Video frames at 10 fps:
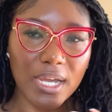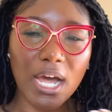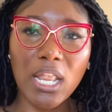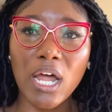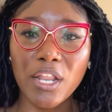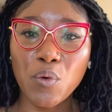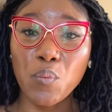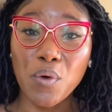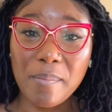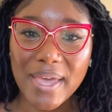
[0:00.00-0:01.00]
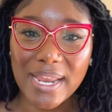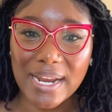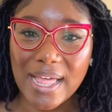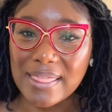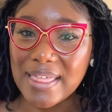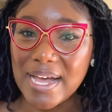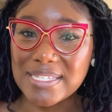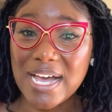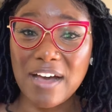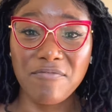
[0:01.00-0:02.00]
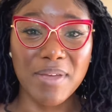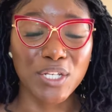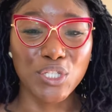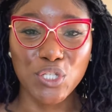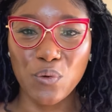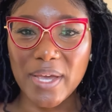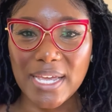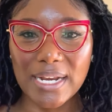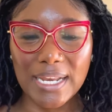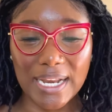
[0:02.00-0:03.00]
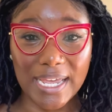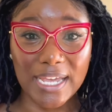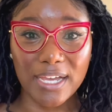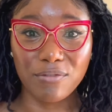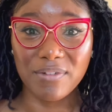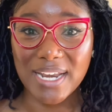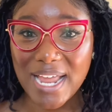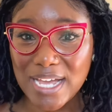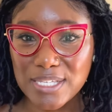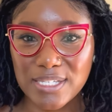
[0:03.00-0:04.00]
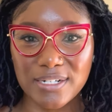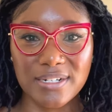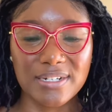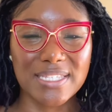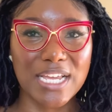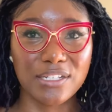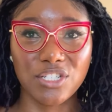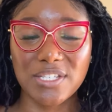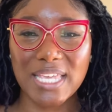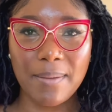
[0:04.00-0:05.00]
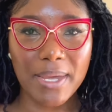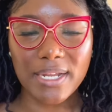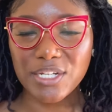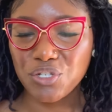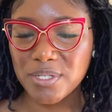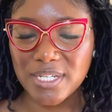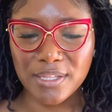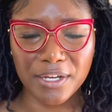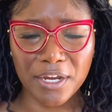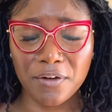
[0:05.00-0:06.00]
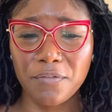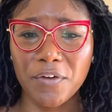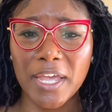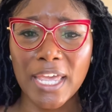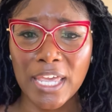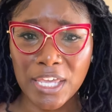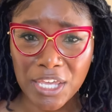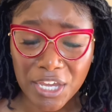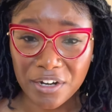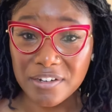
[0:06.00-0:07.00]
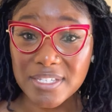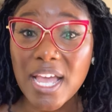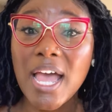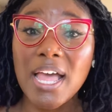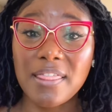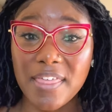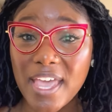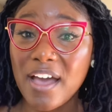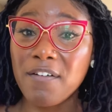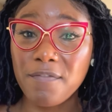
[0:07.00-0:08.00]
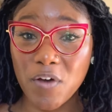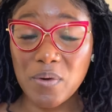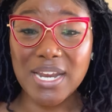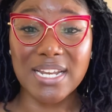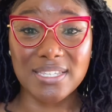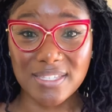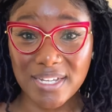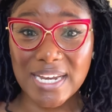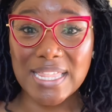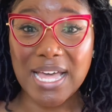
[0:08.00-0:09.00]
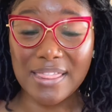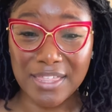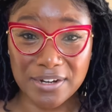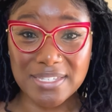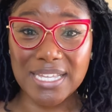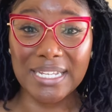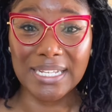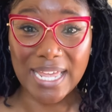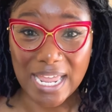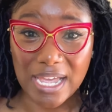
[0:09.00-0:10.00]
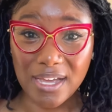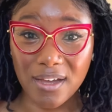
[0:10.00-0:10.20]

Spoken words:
a lot of women that have been doing like relaxers and just chemically treating their hair for years, they have found in a study that there's a link